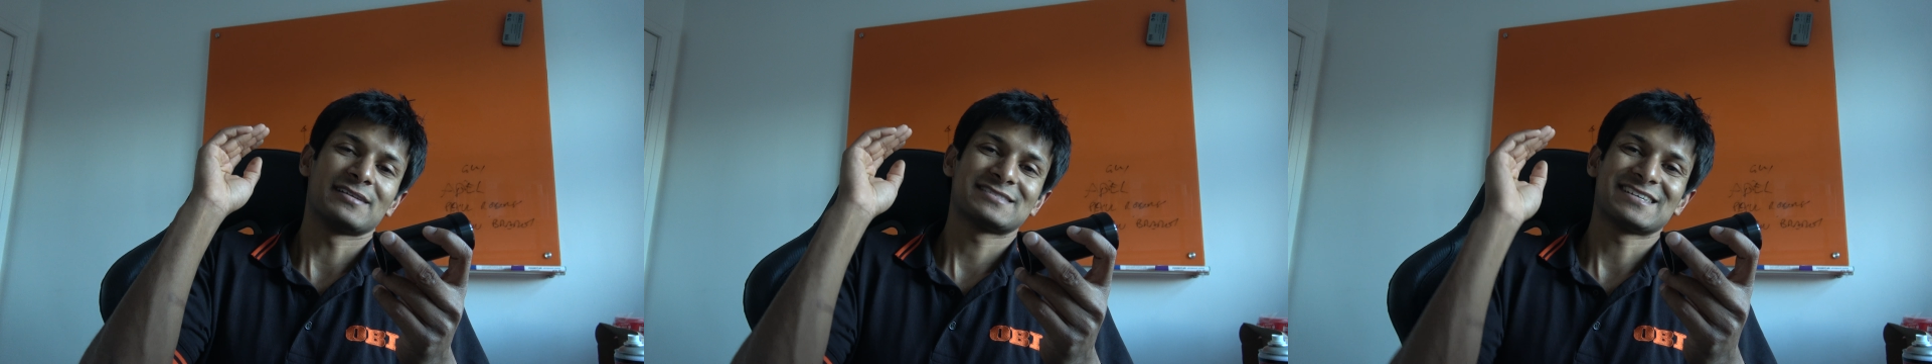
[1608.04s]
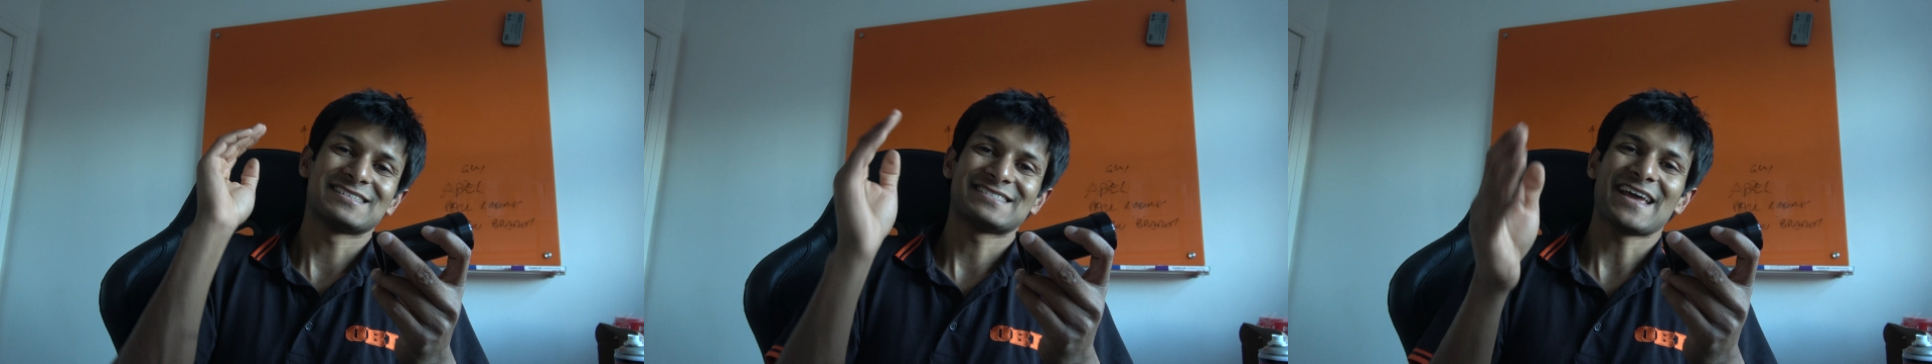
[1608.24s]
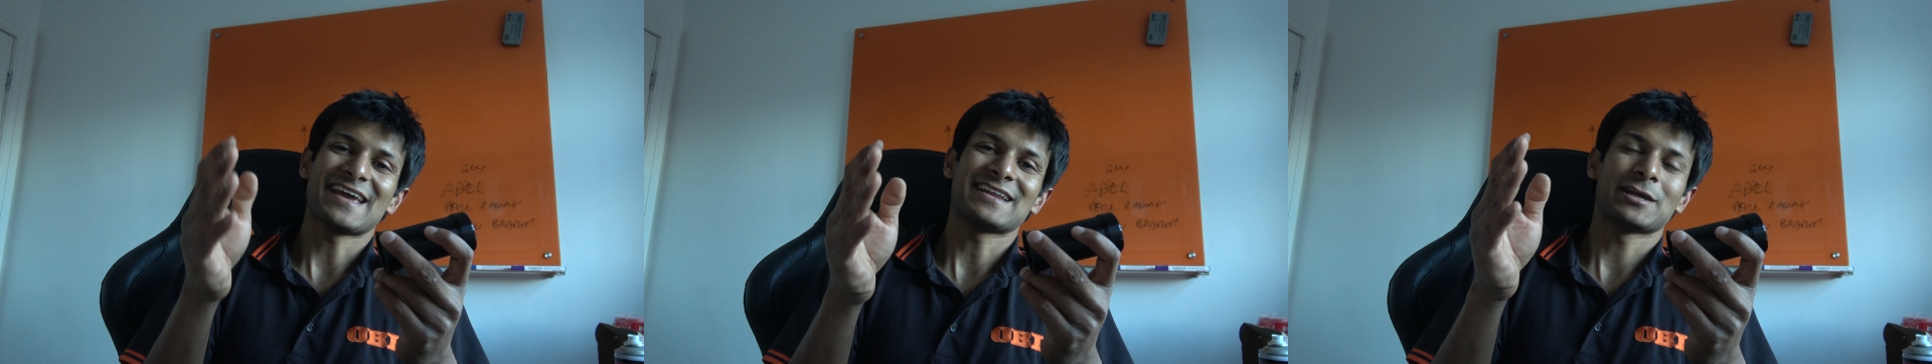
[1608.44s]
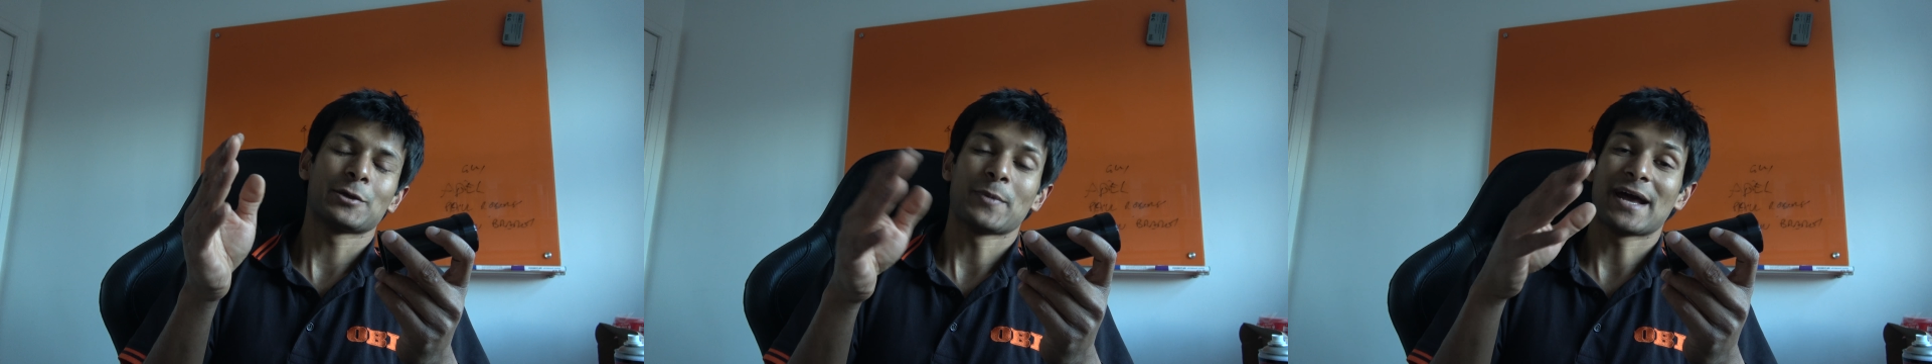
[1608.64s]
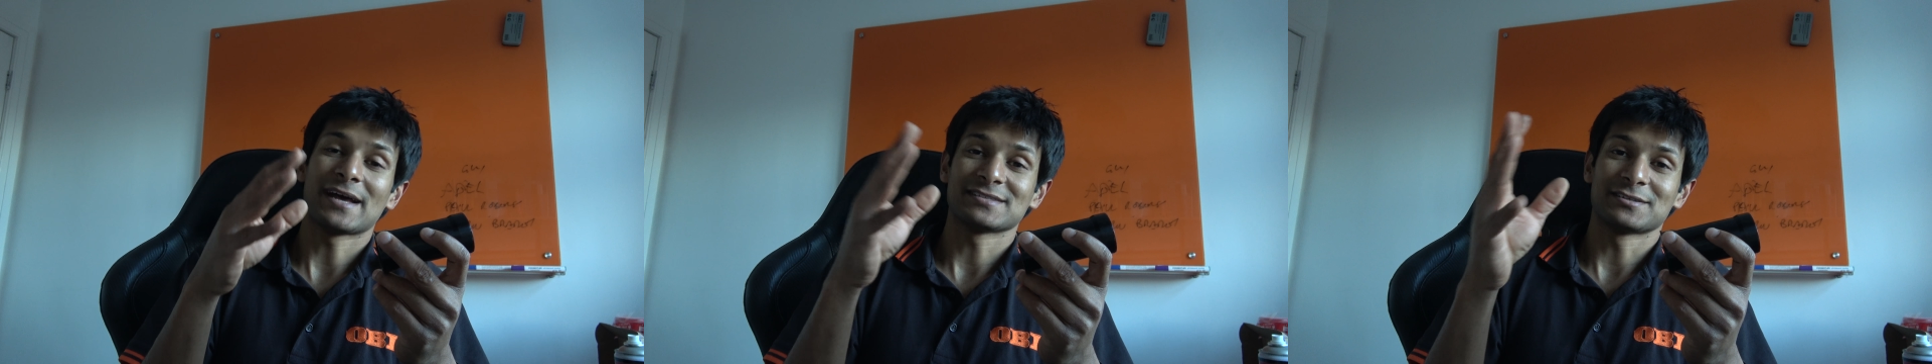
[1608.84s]

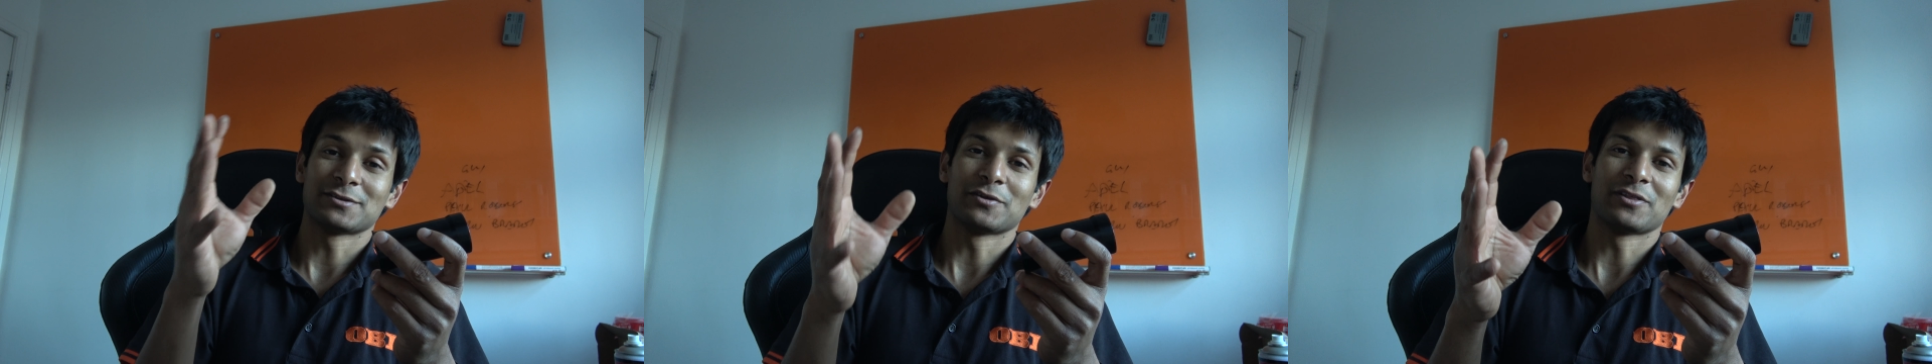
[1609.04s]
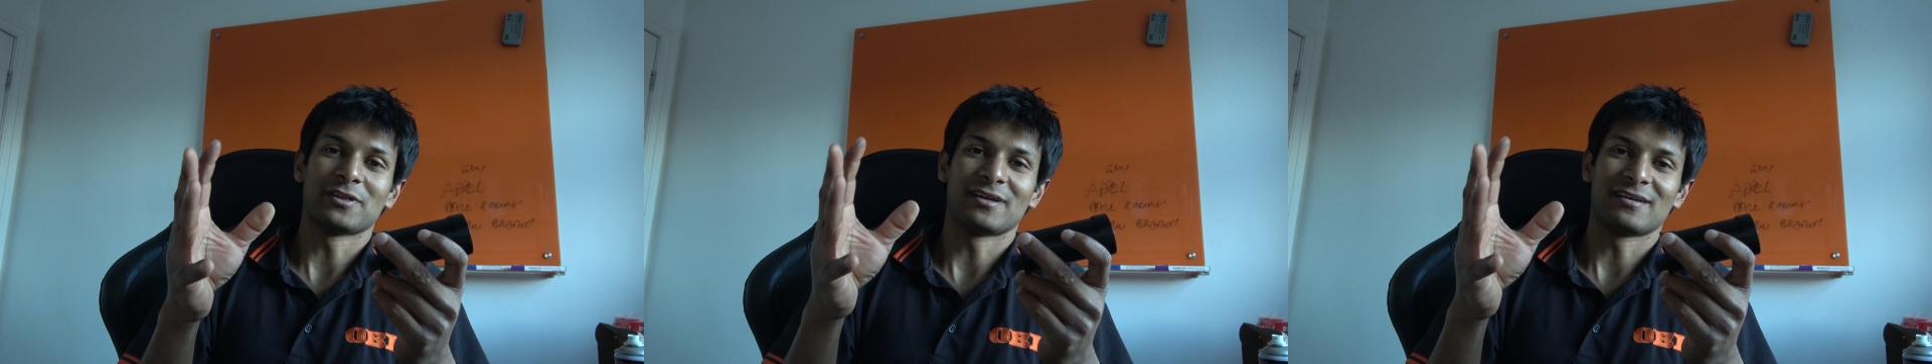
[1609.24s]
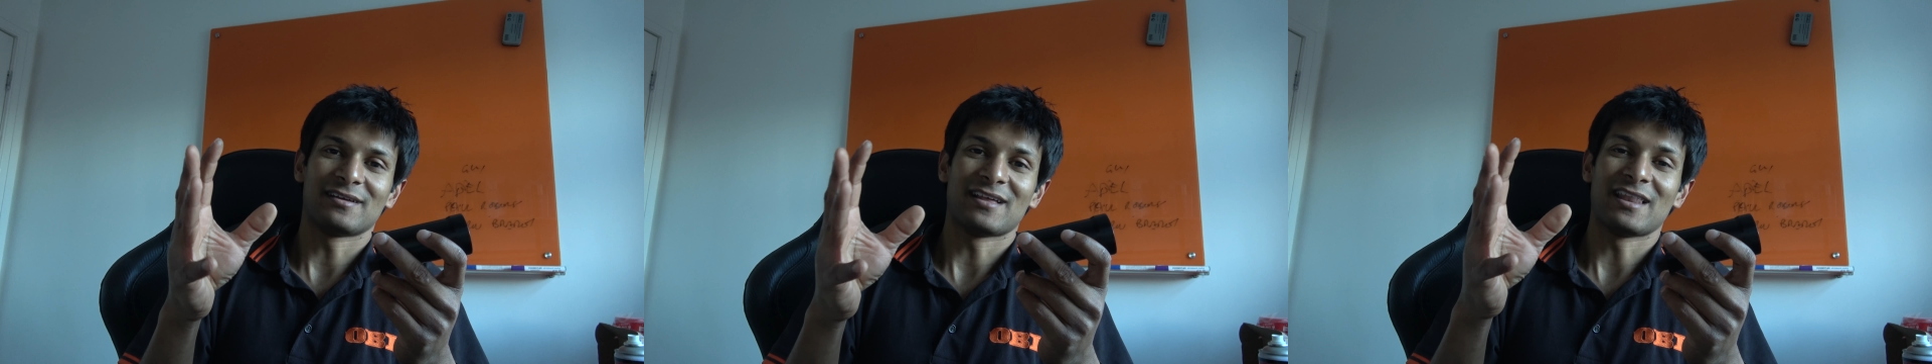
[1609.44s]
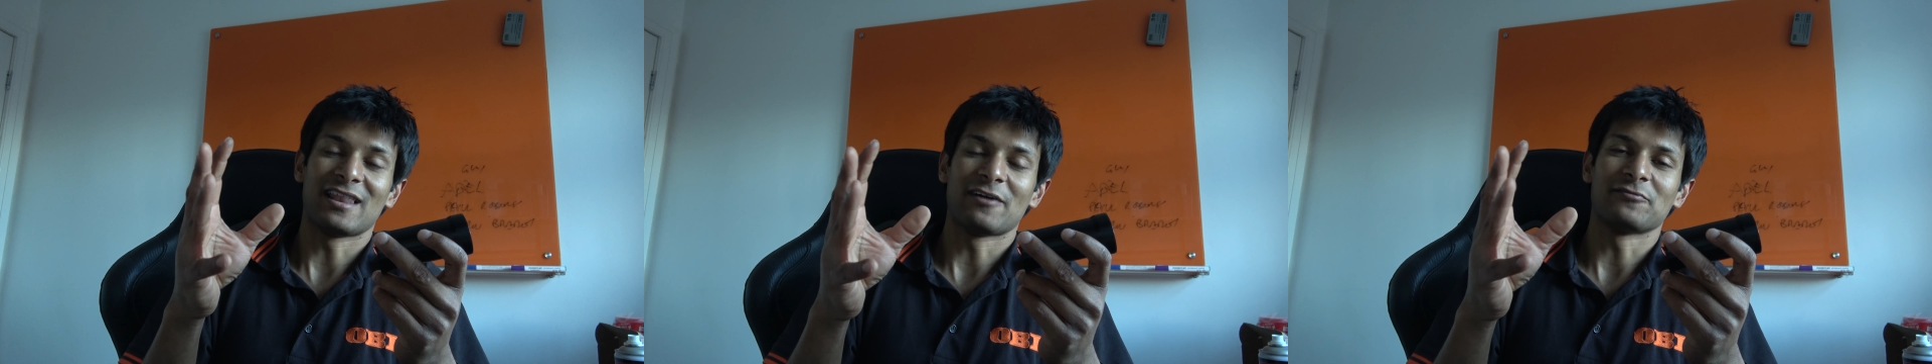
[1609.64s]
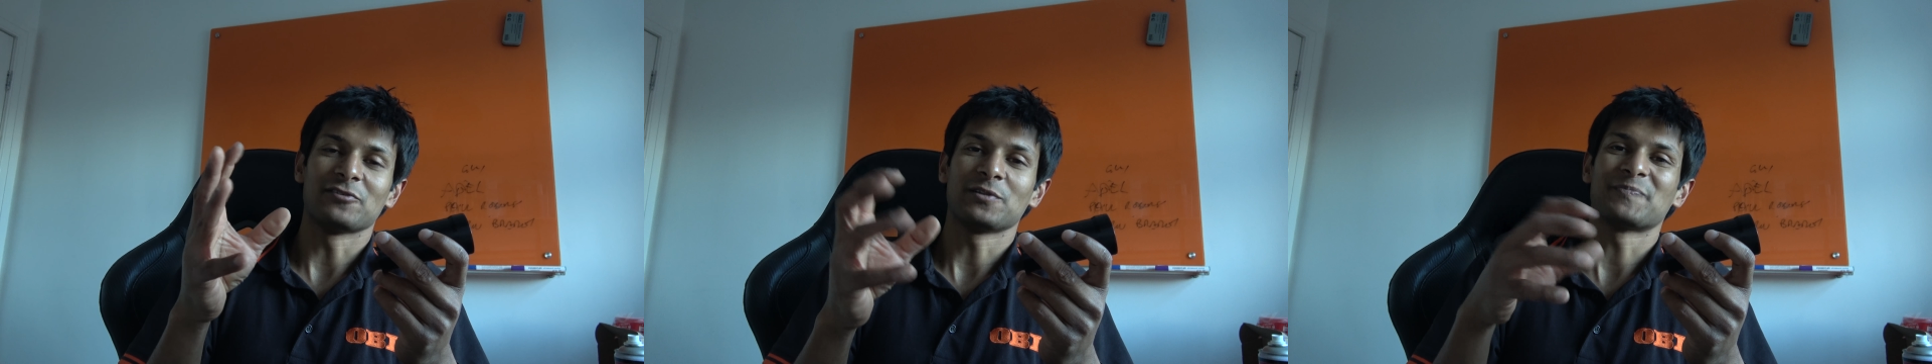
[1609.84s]
Titanium has another
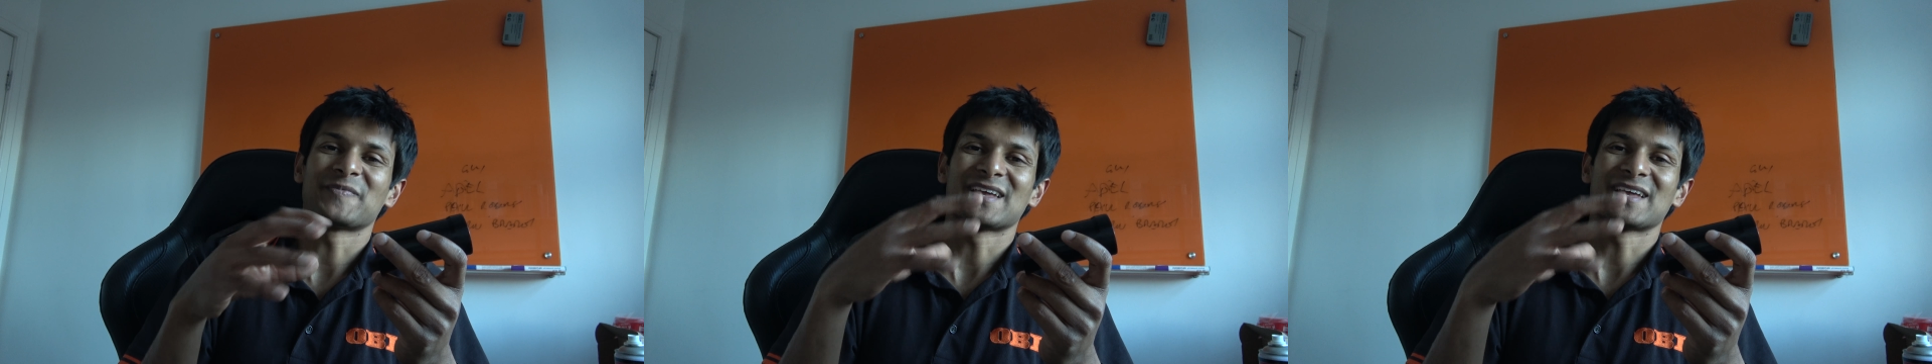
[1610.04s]
level,